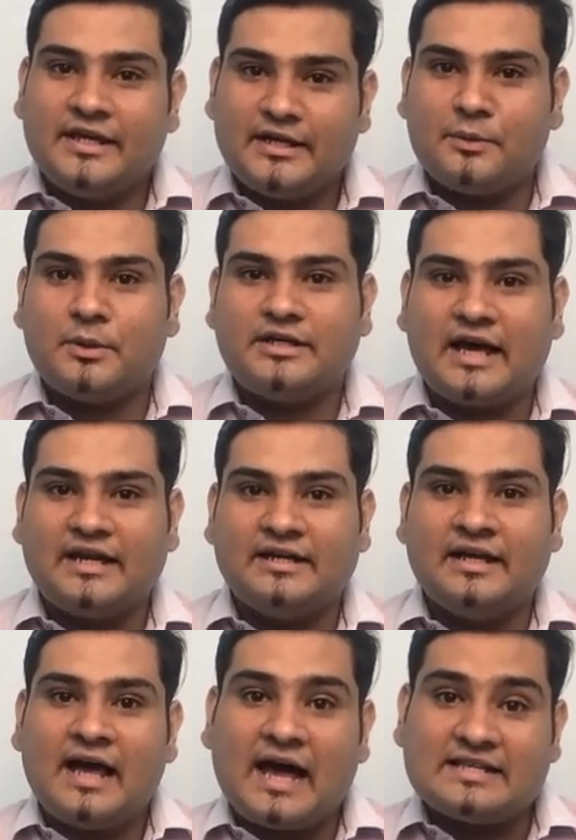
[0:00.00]
in our
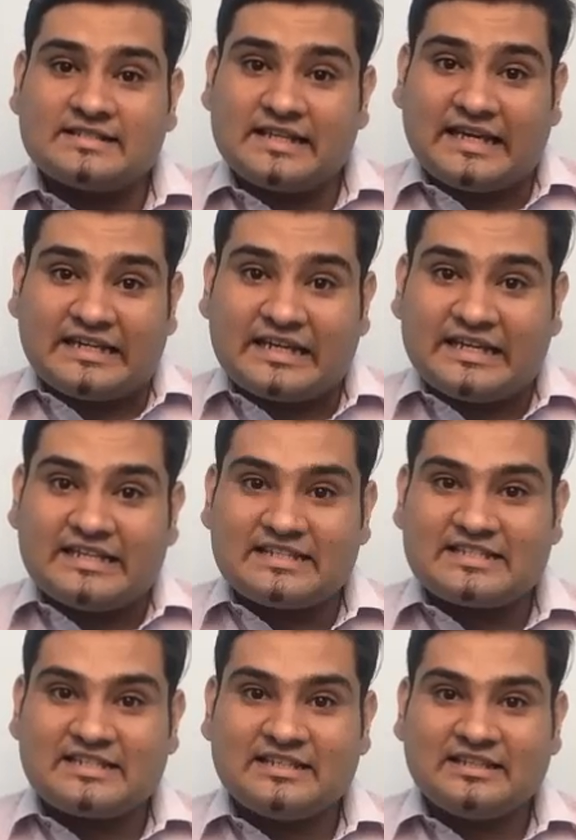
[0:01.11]
diet has
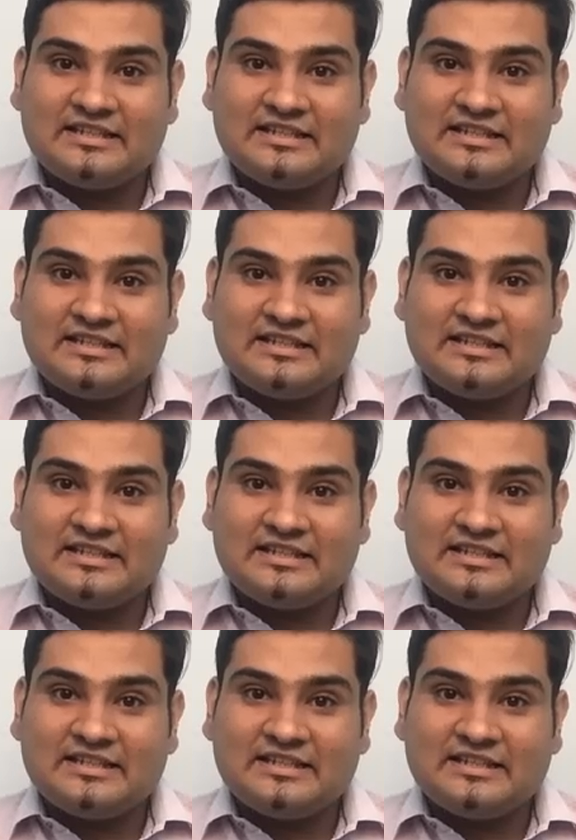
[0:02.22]
increased.